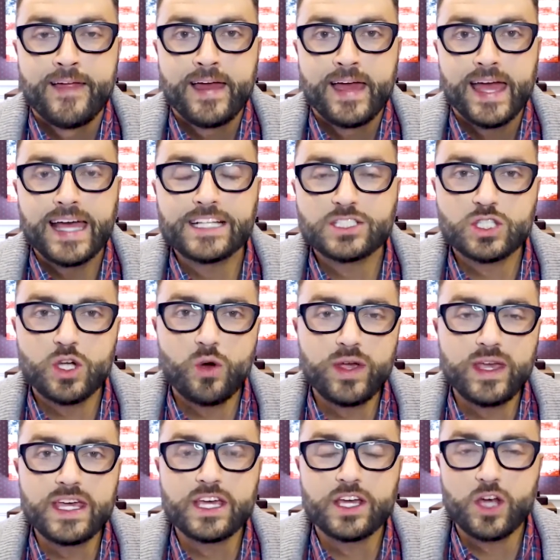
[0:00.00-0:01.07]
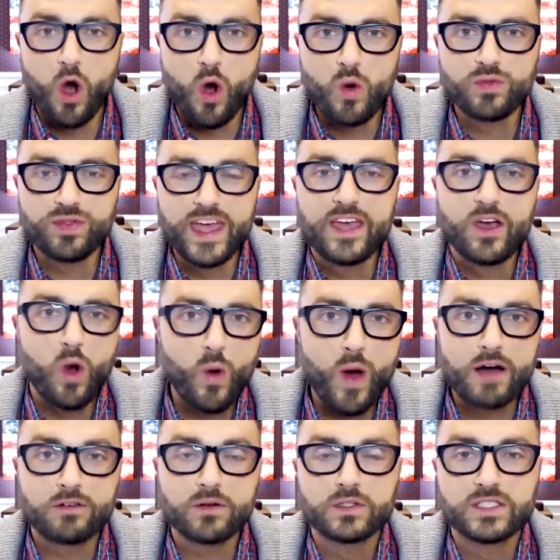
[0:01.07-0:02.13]
And so they go
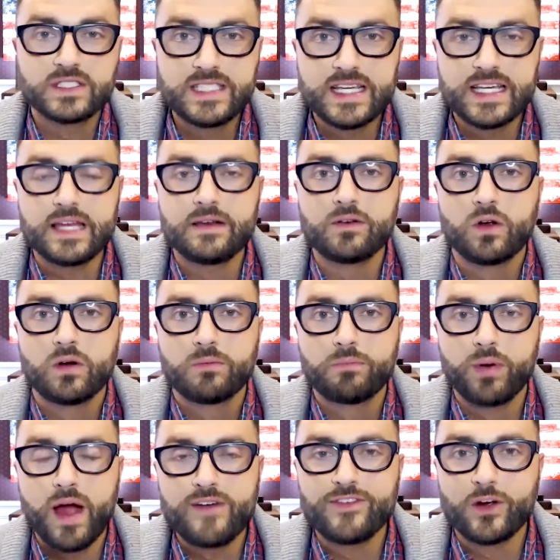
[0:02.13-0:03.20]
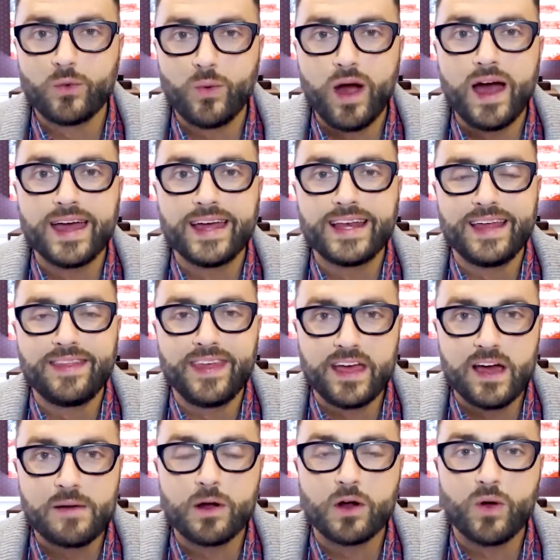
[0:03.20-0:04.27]
out seeking Private Ryan, and they
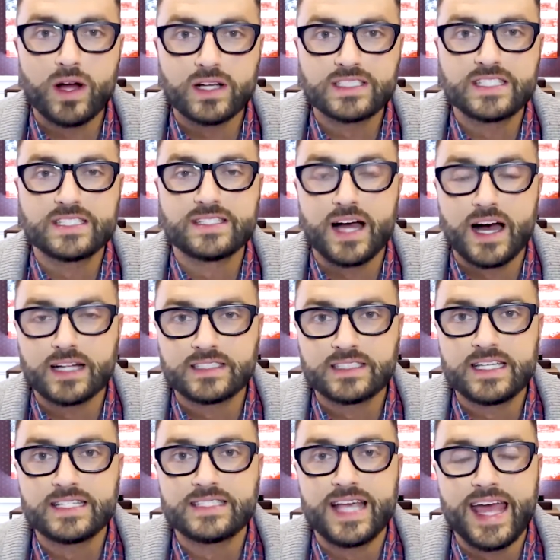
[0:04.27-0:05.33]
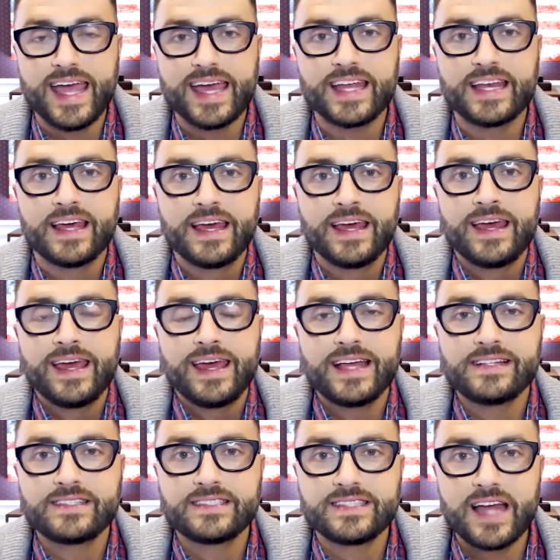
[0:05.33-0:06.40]
come across these Nazis, and
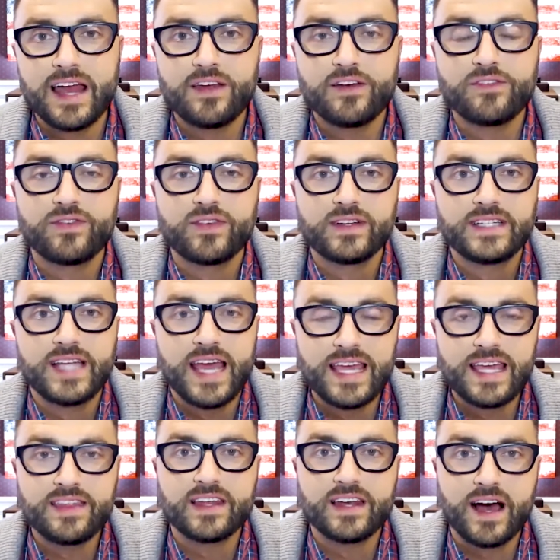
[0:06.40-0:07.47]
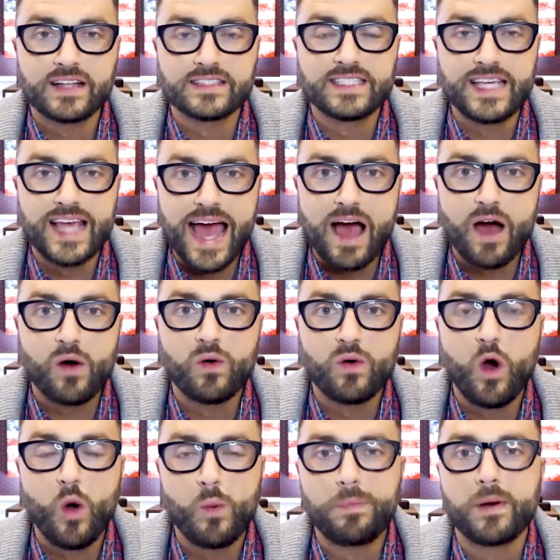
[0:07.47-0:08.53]
instead of taking the Nazi out,
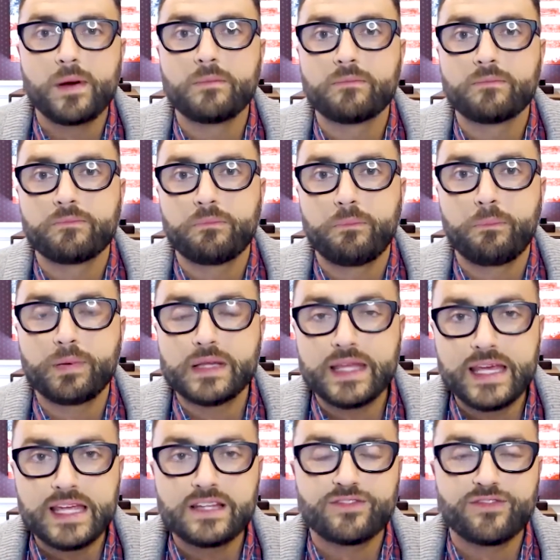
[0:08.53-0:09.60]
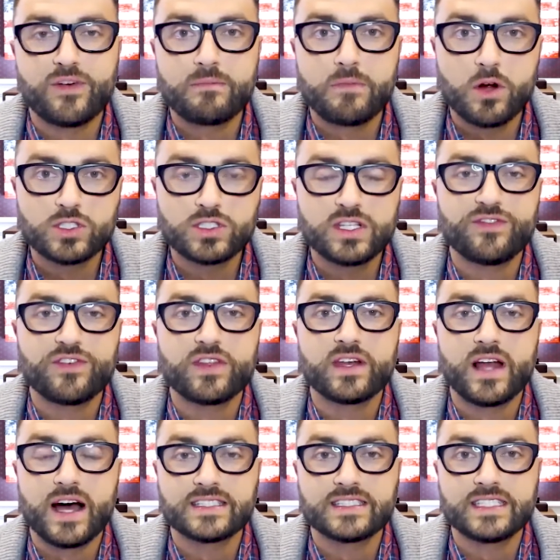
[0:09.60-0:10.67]
Opum pleads for mercy for the
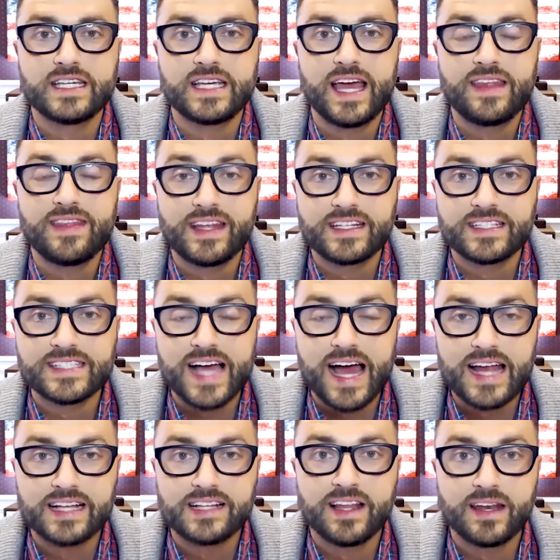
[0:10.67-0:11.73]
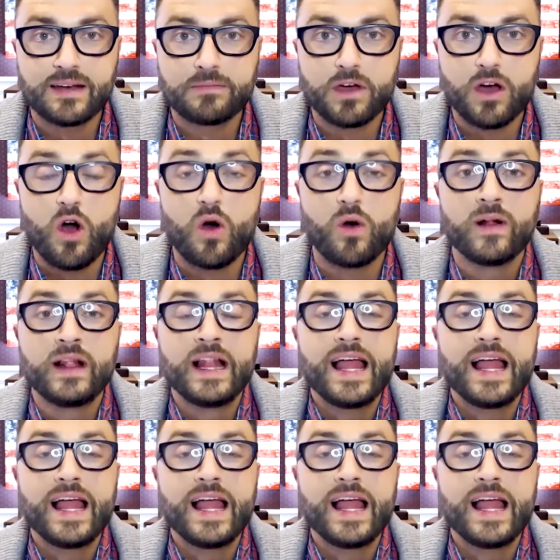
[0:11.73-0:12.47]
Nazi, and they decide to let him go.